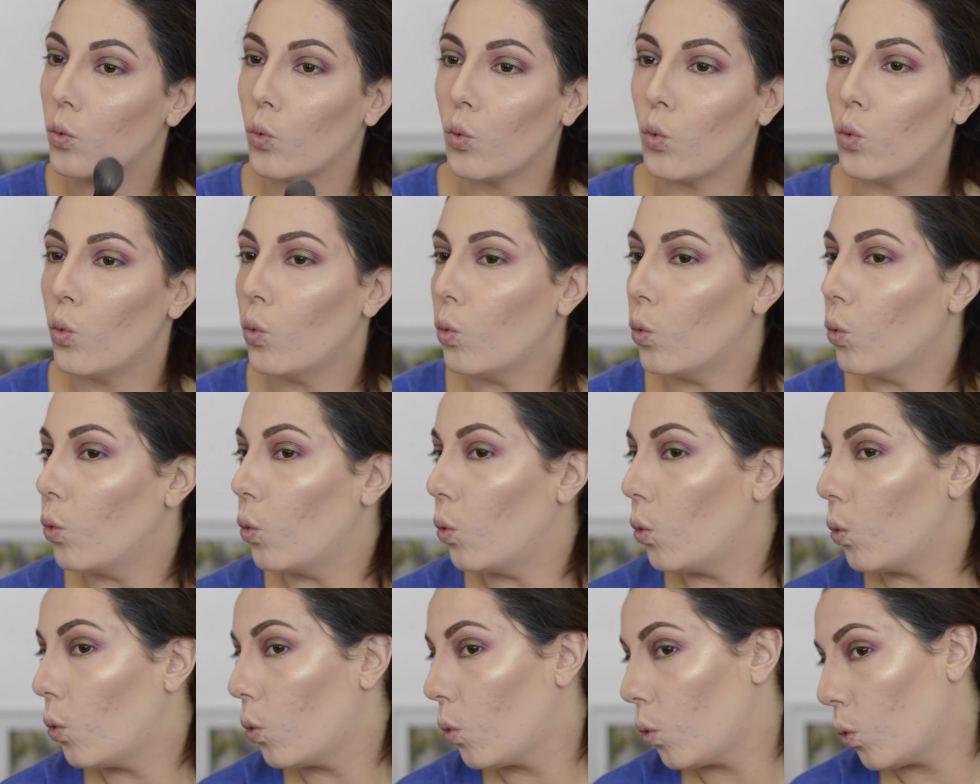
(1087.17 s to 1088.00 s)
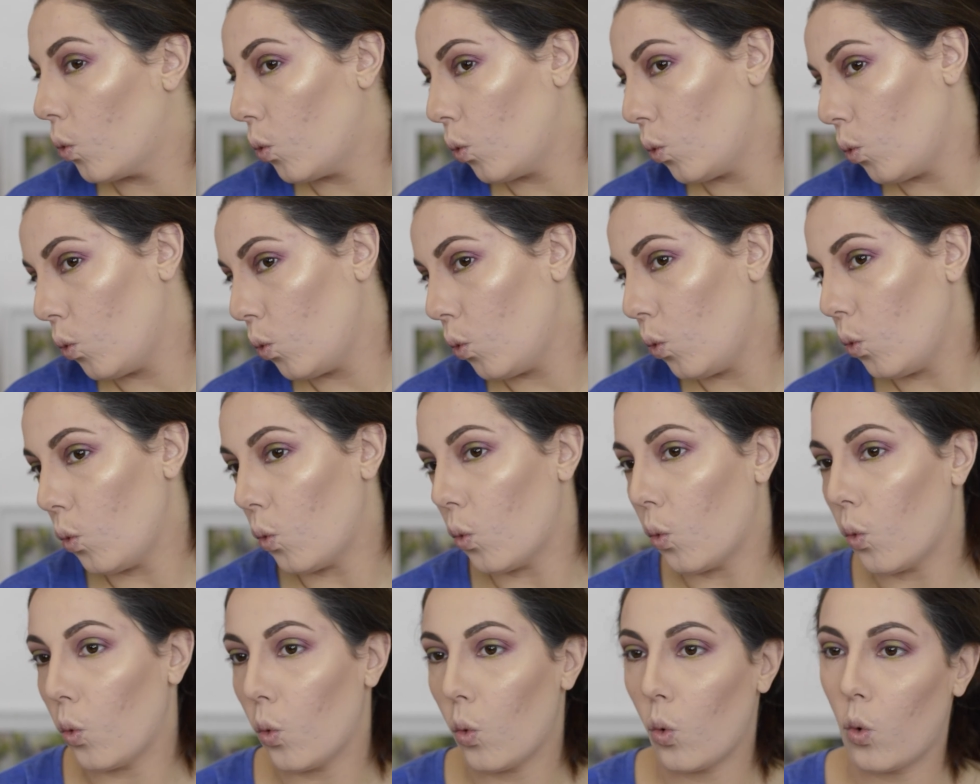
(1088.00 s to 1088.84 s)

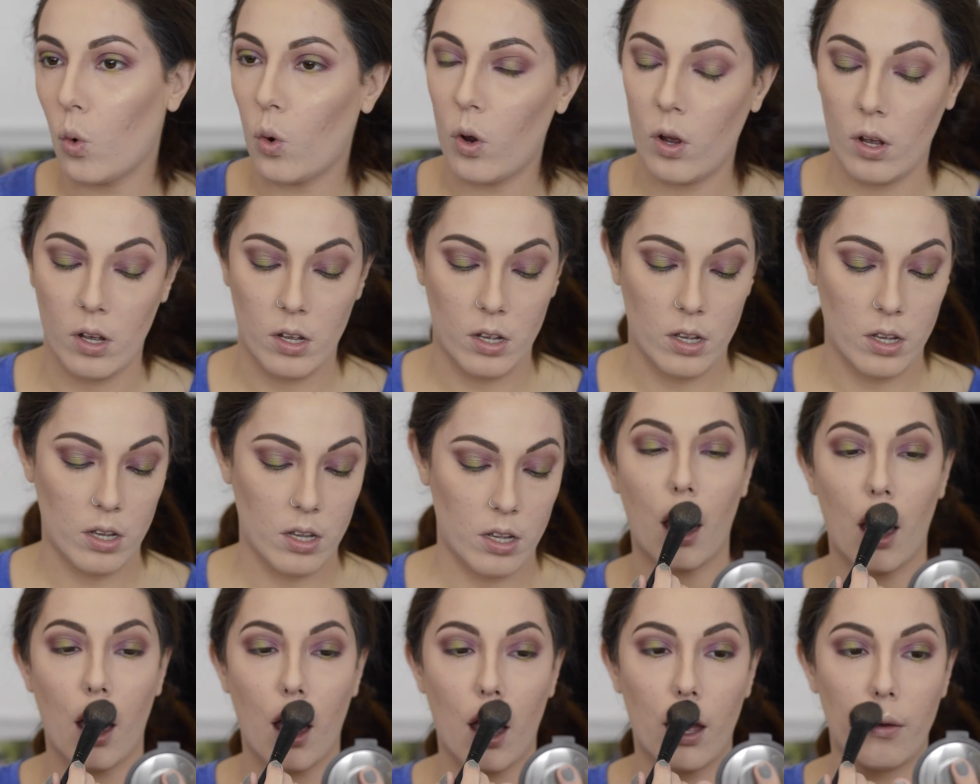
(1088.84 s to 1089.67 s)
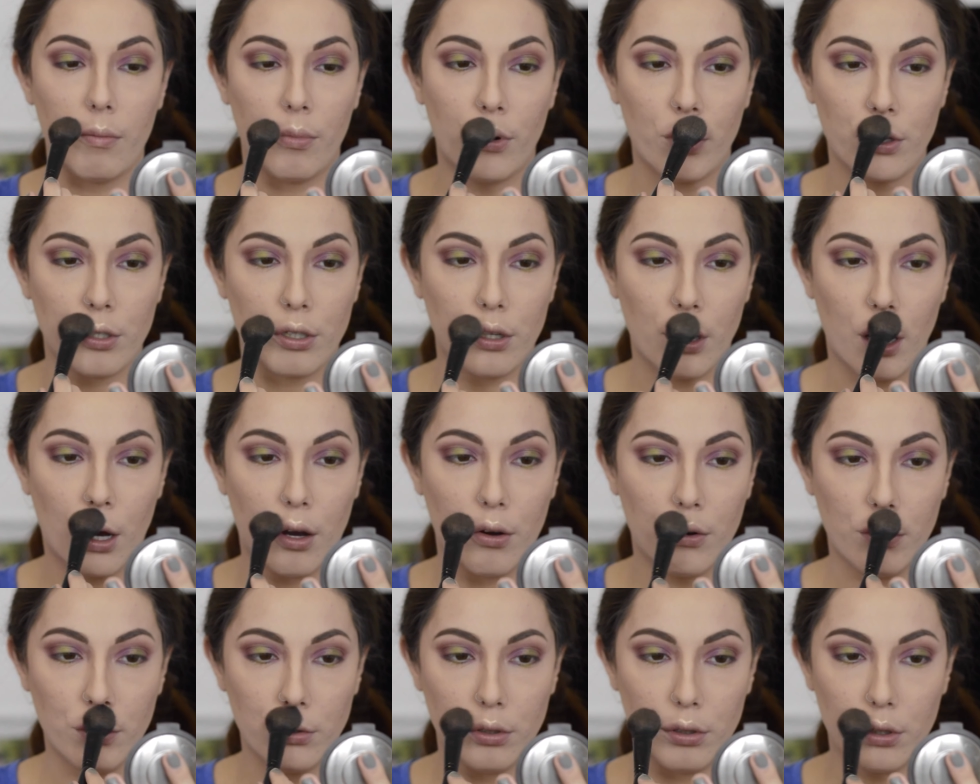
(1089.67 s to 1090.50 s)
Ooh. And push it
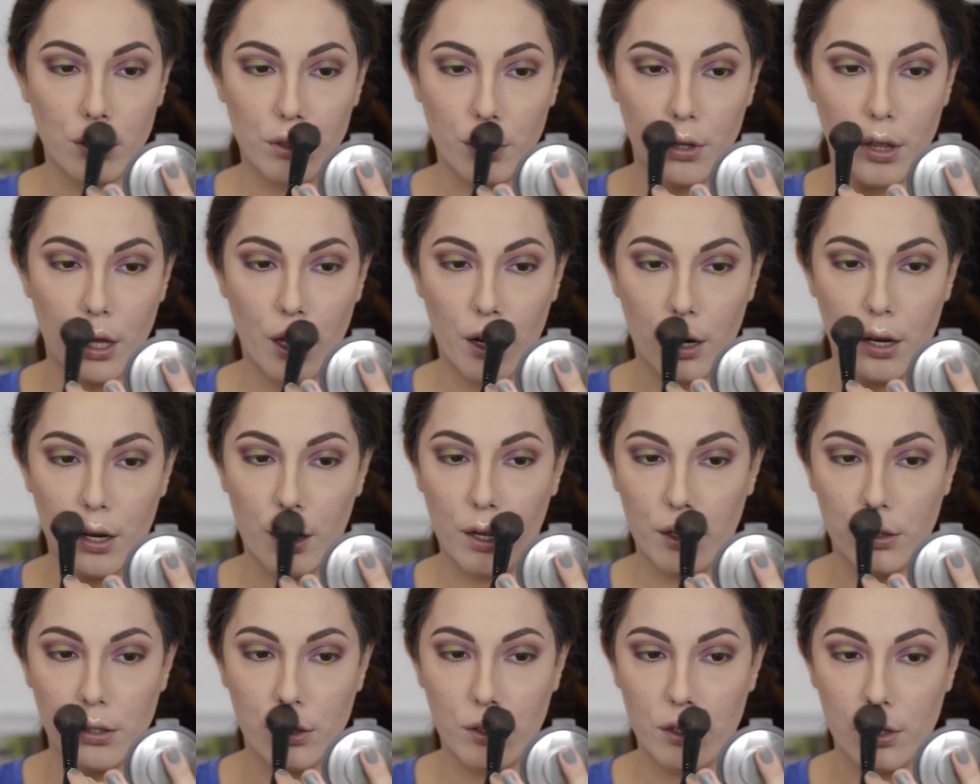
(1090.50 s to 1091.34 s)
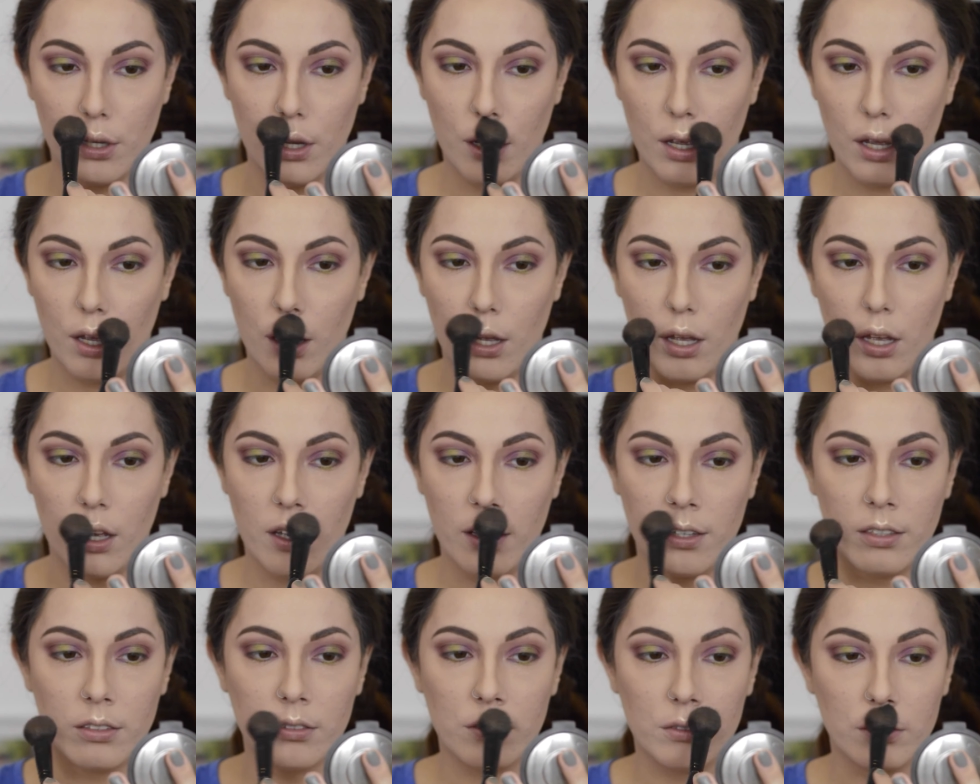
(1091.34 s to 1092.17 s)
out so that it hits
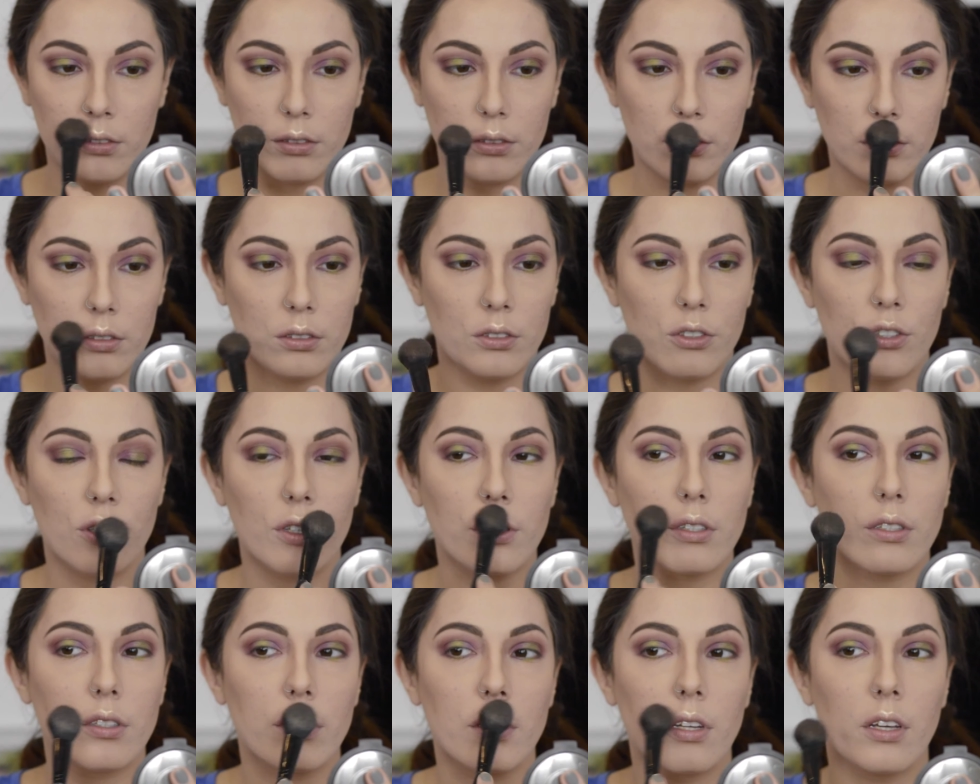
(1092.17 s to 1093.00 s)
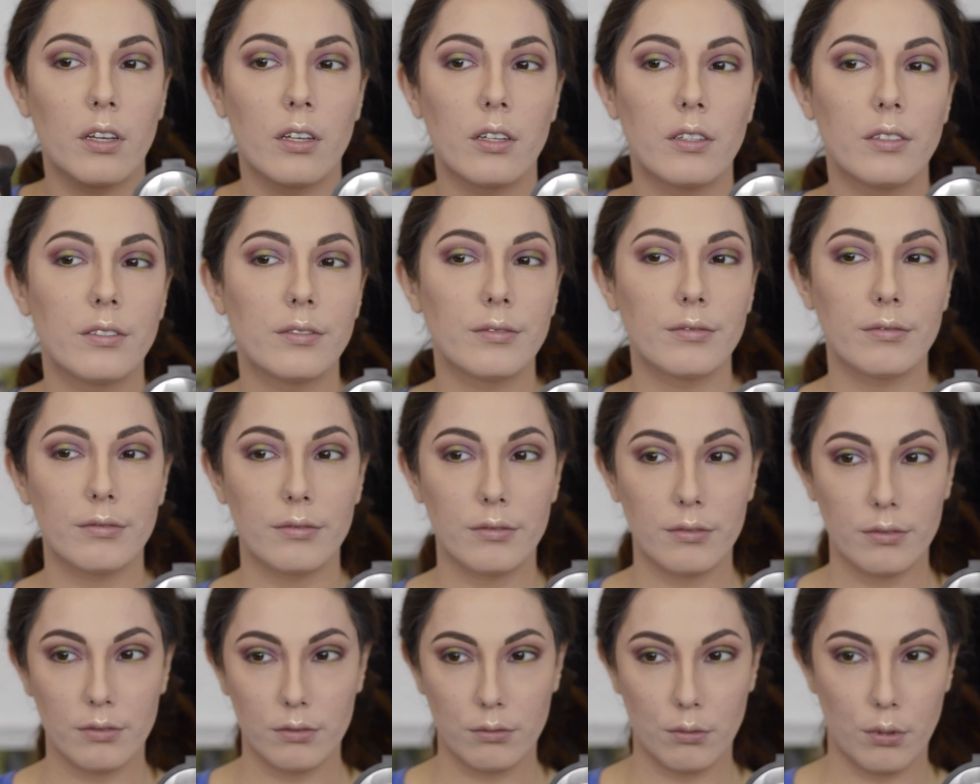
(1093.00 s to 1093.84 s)
just
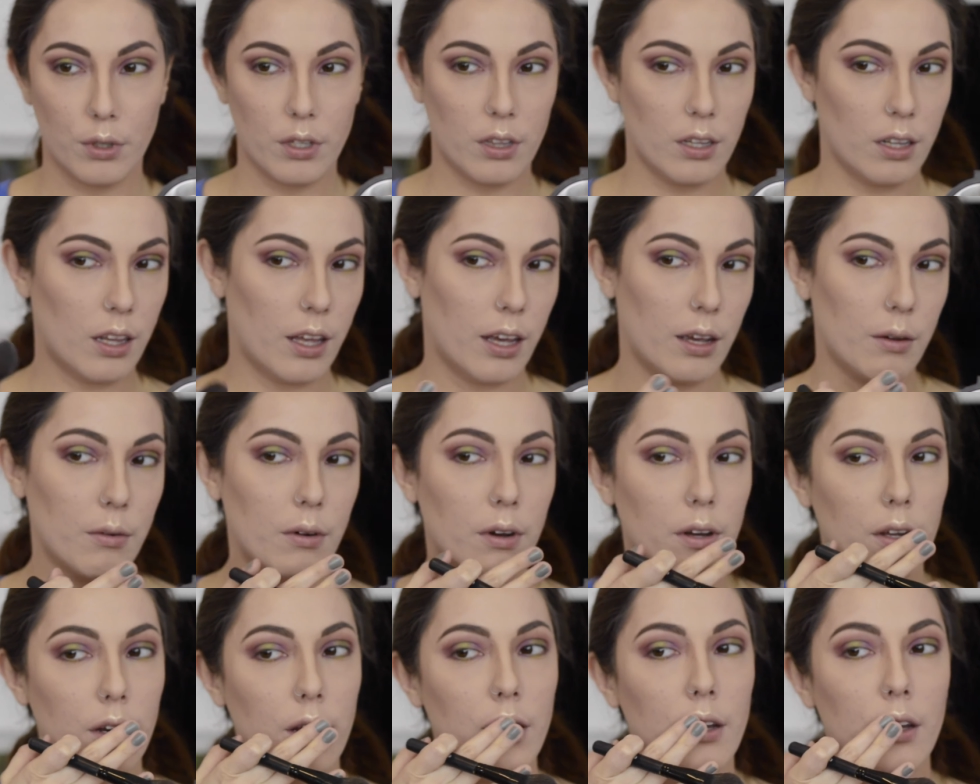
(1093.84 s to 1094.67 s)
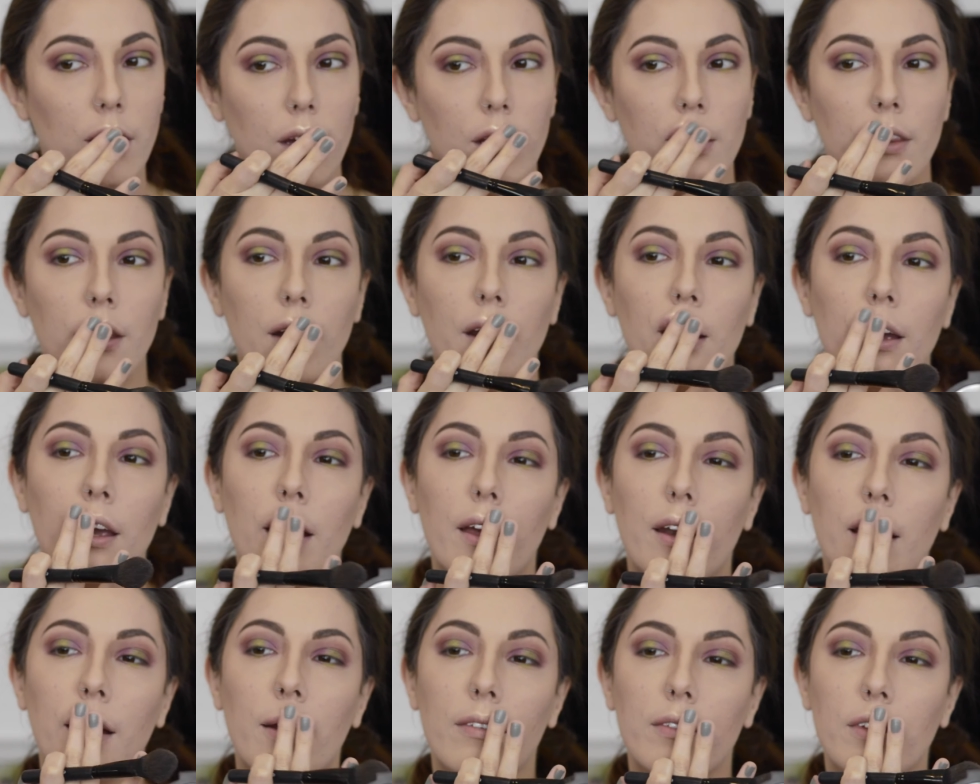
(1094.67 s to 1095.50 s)
where the light would. And then I kind
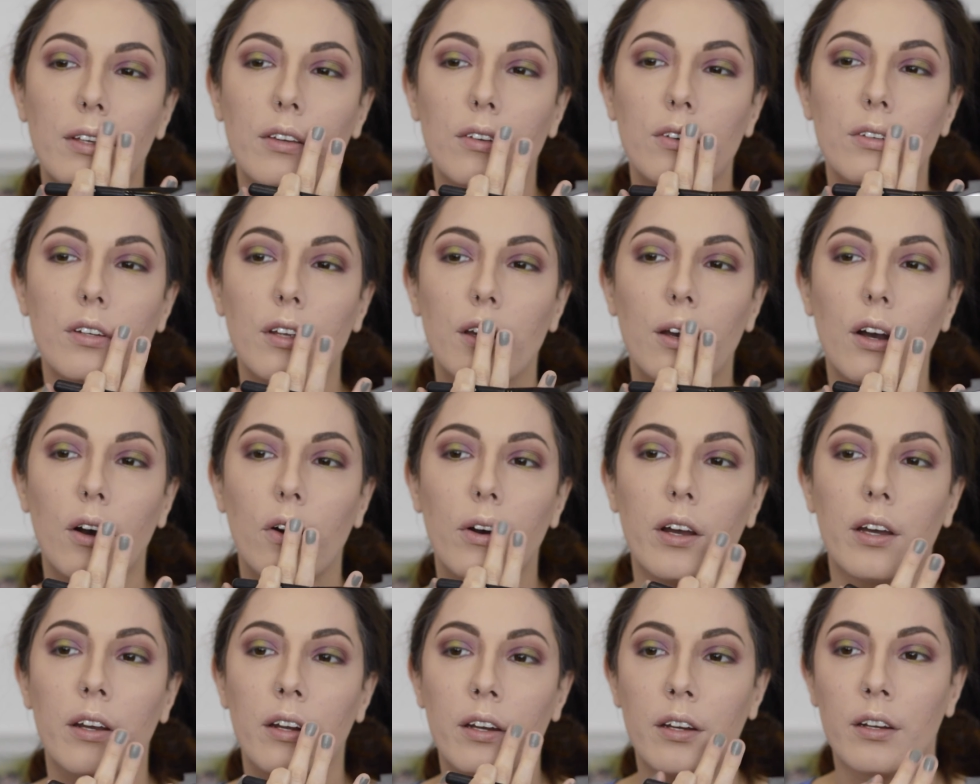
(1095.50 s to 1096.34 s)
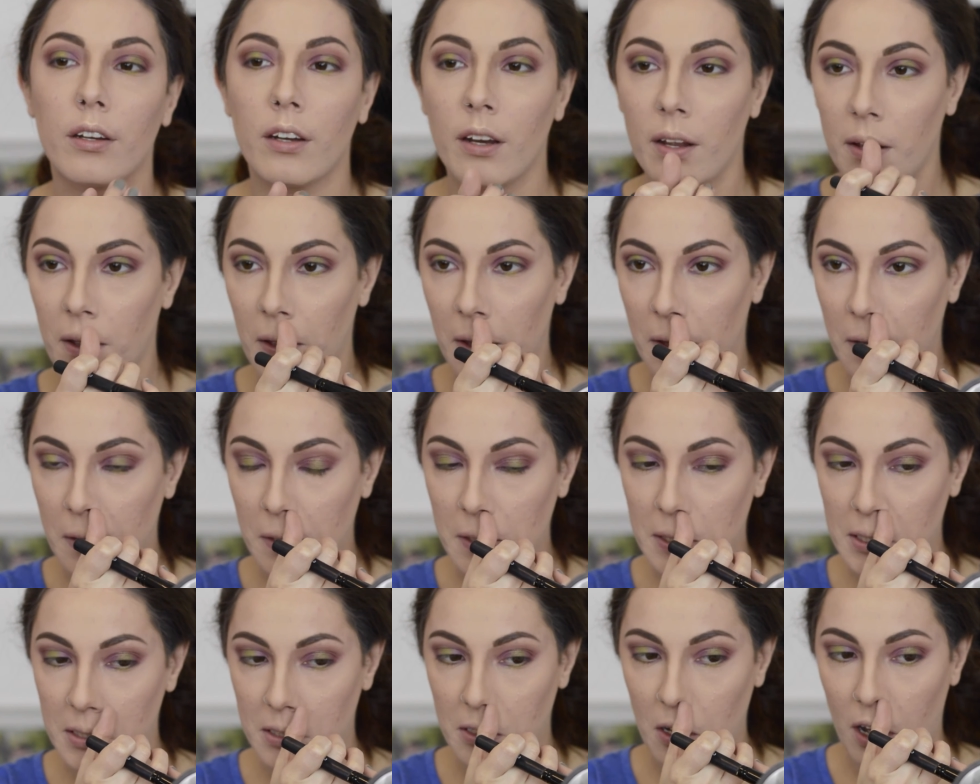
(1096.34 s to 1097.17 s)
of have to usually go in and
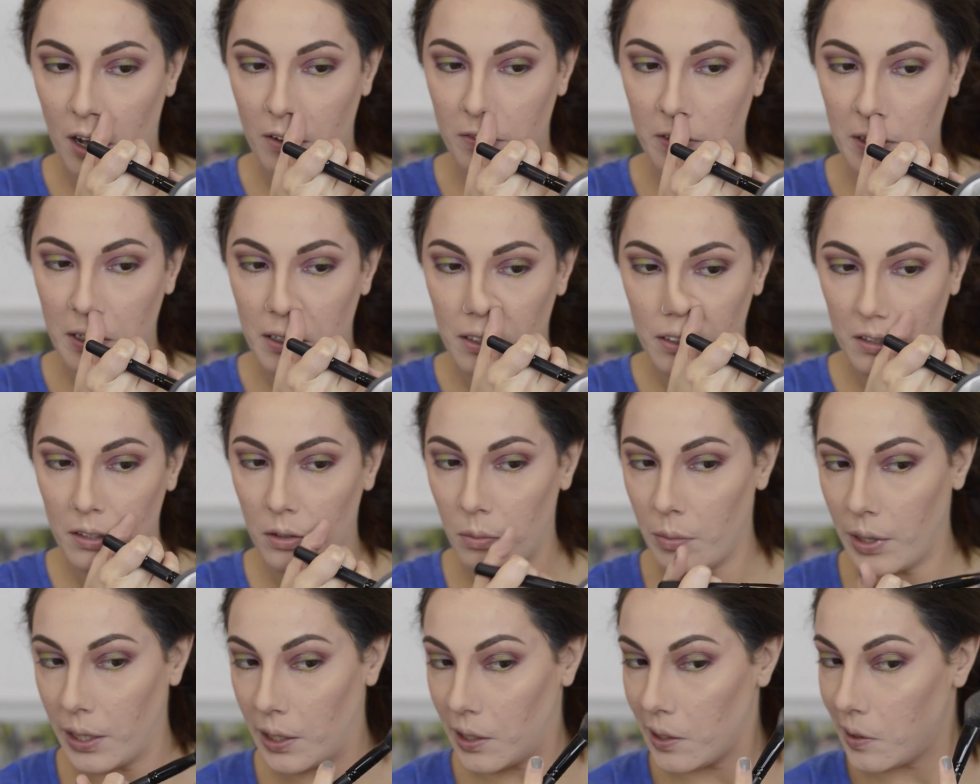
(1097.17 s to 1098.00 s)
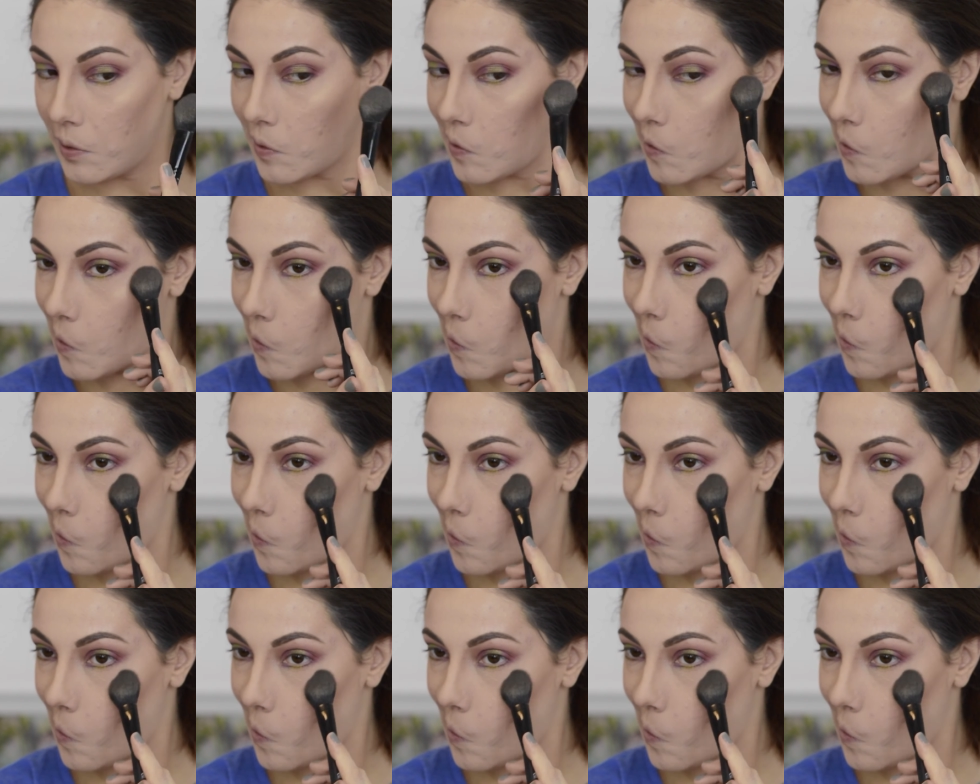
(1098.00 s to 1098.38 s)
soften it a little bit.